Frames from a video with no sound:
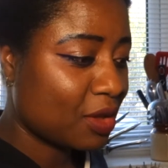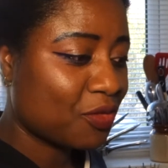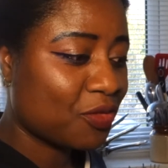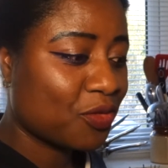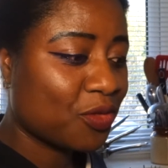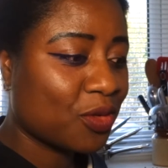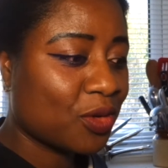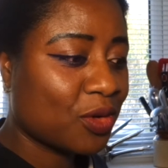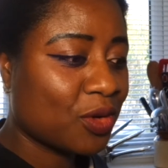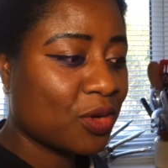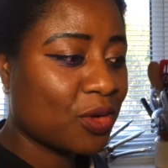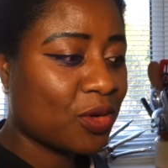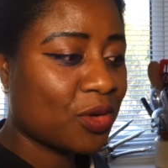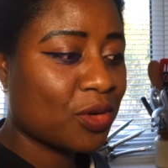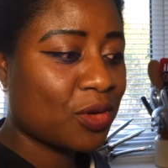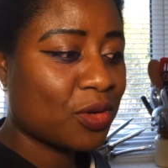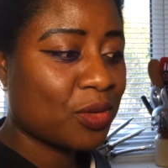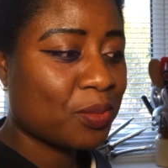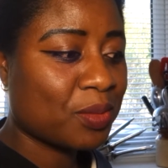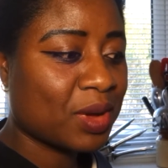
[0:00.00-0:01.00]

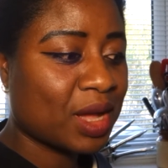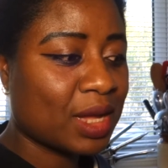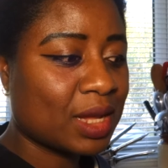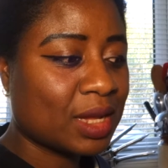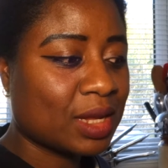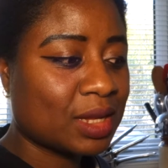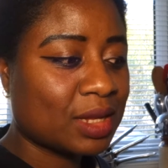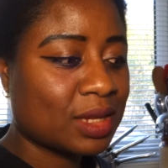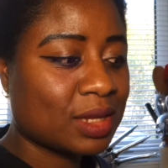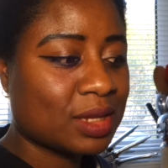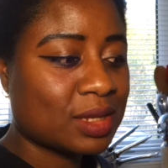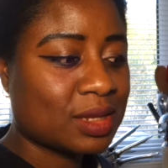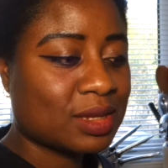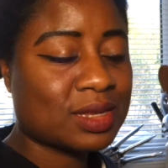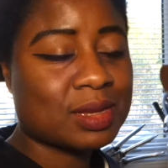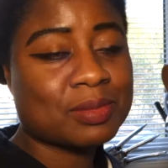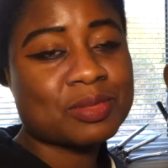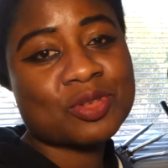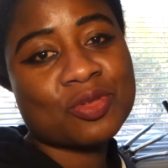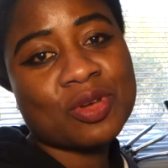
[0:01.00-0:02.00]
For my
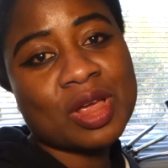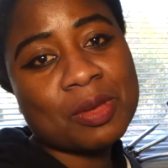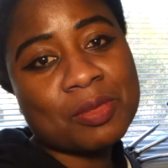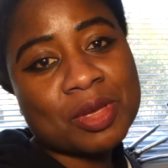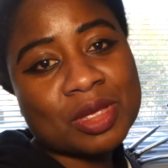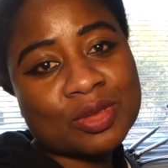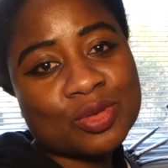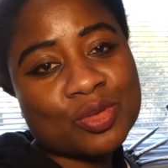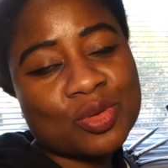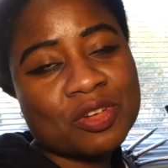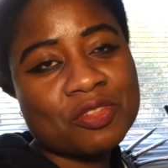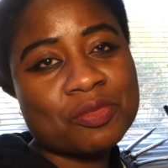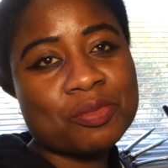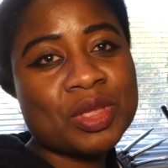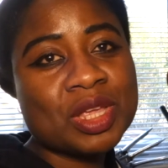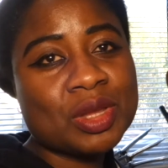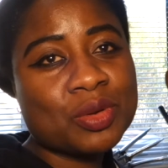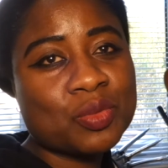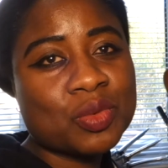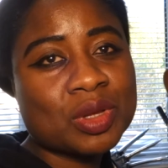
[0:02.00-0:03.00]
subscribers who have
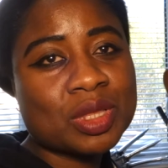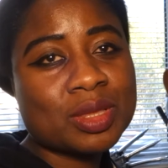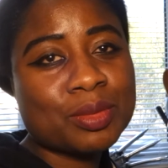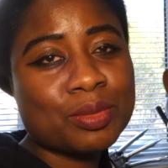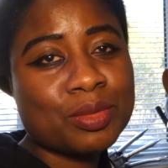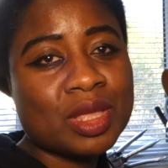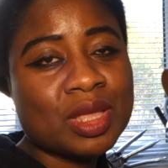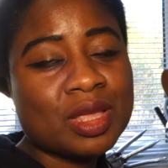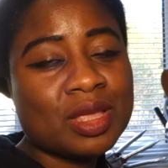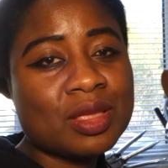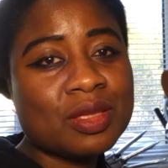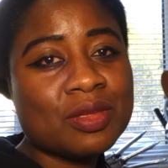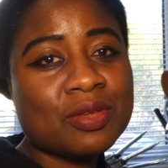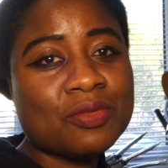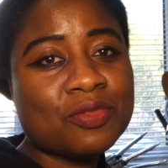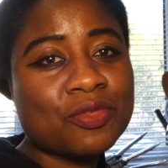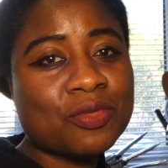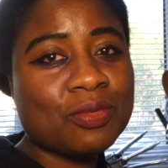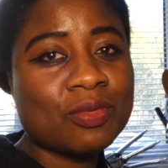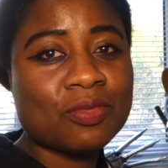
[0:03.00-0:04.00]
been with
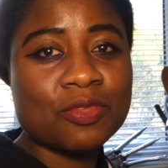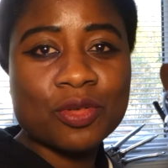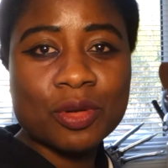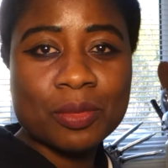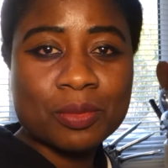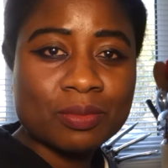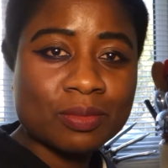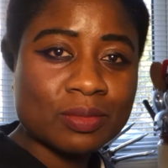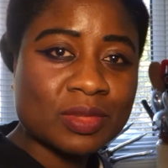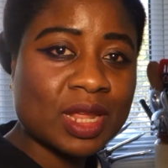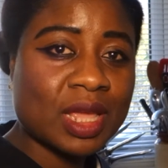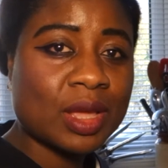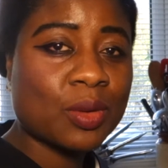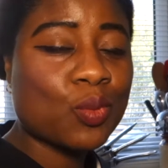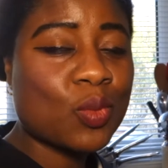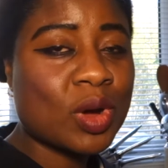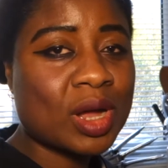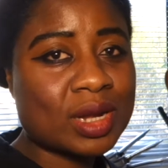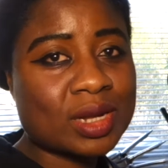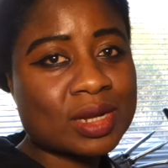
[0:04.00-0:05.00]
me from day
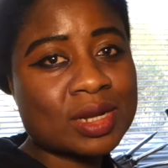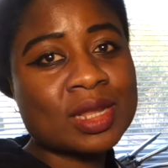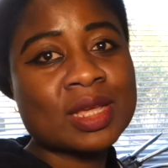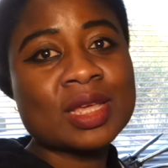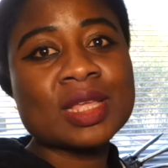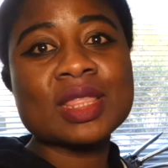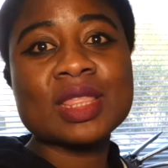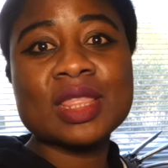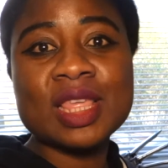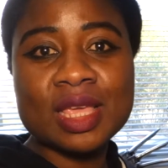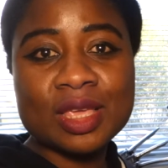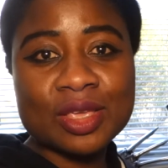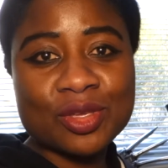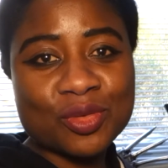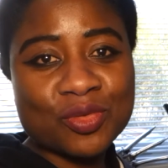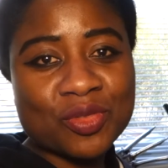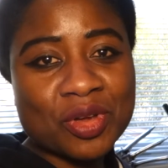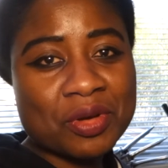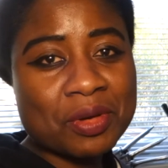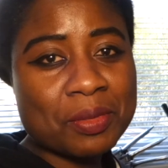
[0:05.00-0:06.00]
one, thank
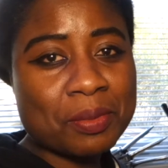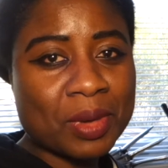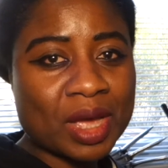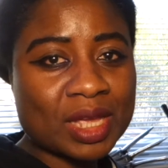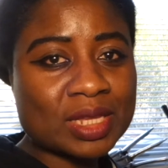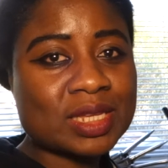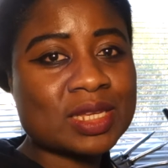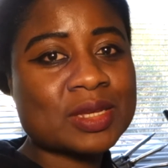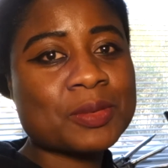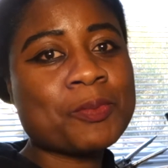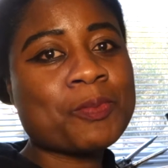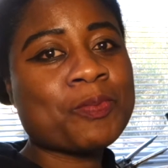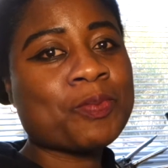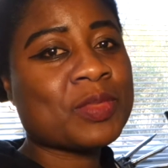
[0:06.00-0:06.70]
you very much.